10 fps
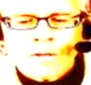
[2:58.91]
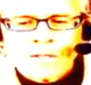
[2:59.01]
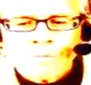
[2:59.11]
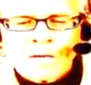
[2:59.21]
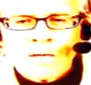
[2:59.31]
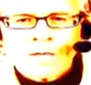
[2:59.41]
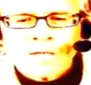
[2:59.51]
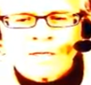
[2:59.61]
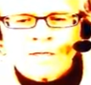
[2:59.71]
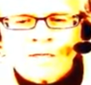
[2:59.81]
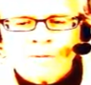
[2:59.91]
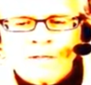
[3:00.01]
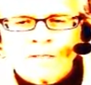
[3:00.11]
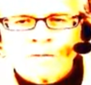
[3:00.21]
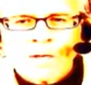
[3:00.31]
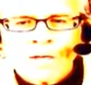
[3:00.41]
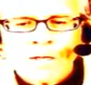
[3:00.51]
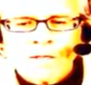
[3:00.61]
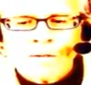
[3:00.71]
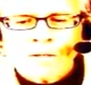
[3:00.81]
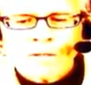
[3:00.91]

This minute doesn't need to be this minute.